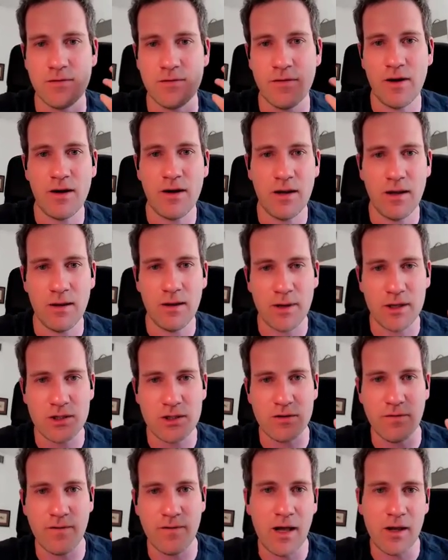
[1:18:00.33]
very
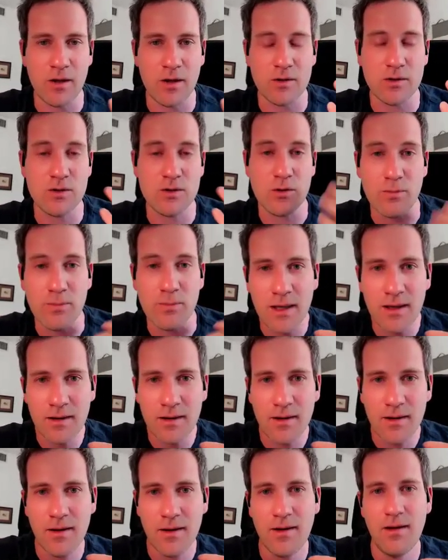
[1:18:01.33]
much valued to me,